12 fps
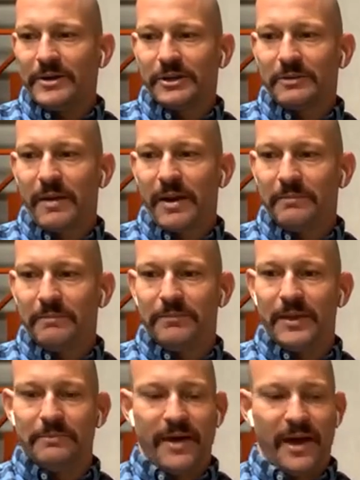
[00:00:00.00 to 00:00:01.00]
I took
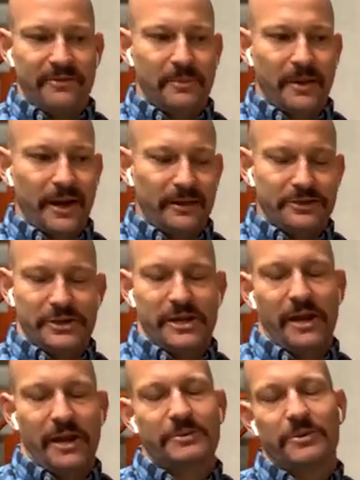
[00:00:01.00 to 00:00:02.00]
the heavy biology
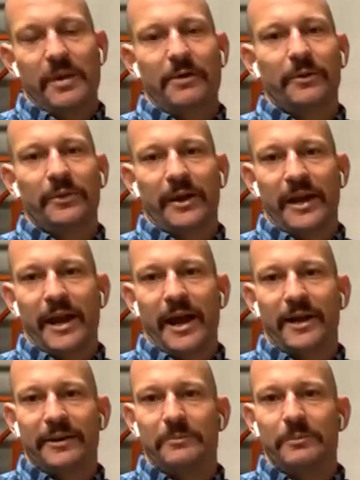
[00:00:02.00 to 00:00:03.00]
chemistry background that I
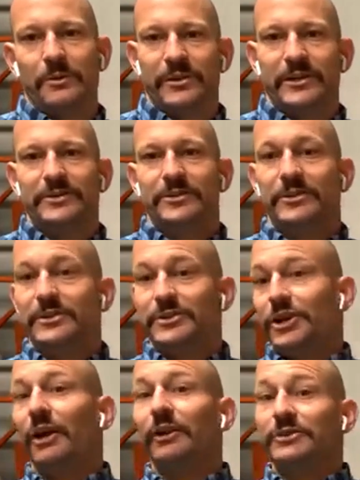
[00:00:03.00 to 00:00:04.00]
had and I moved it into the
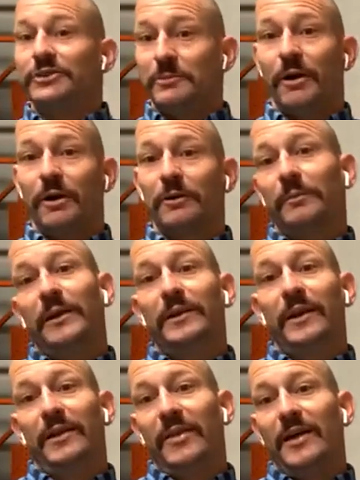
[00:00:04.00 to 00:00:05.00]
geology department,
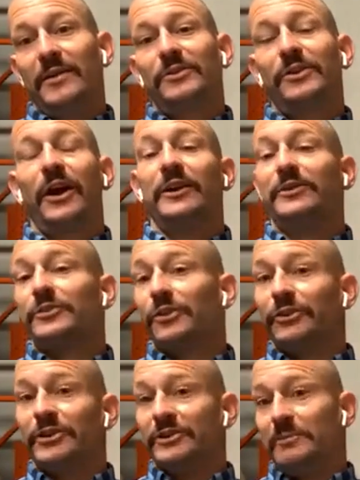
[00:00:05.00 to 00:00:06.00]
and that kind of
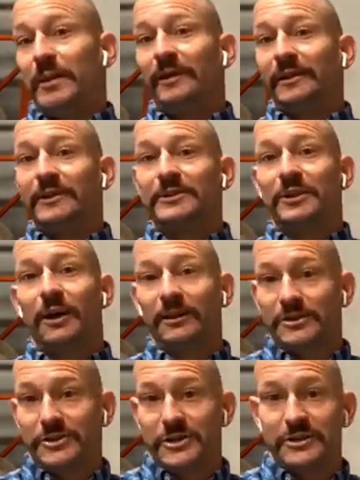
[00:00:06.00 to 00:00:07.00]
turned into
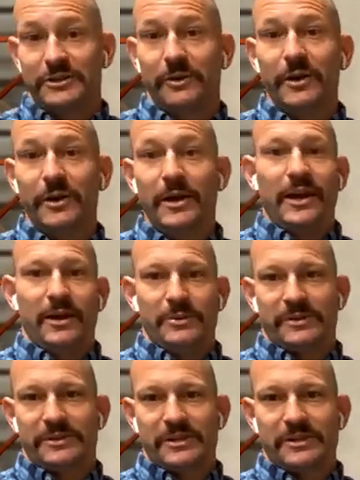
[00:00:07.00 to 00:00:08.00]
paleontology. So it
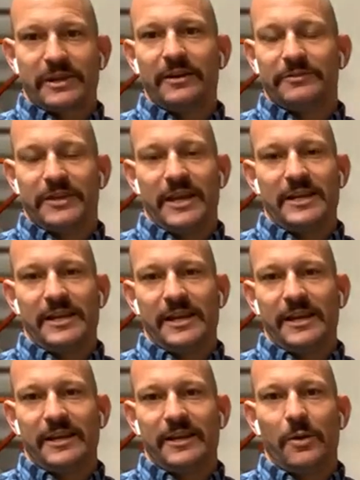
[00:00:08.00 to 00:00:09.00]
was just kind of
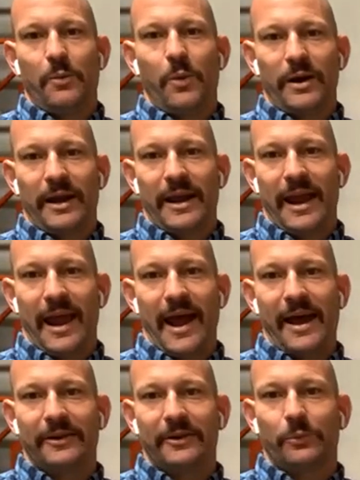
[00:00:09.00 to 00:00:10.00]
taking what I
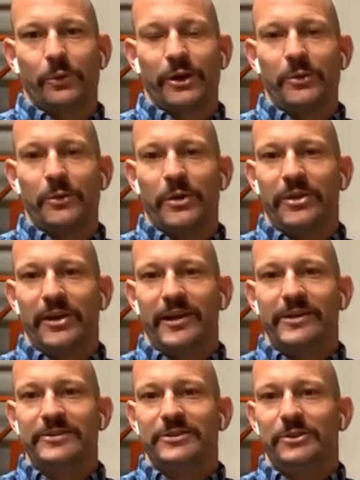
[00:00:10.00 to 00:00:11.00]
had and working with it
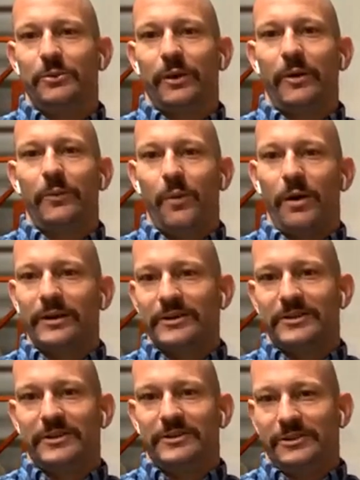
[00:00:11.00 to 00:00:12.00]
into what I
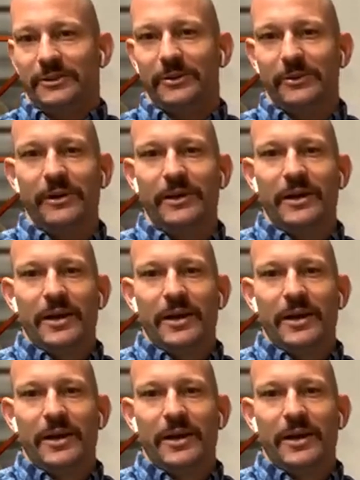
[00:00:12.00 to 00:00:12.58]
wanted to do.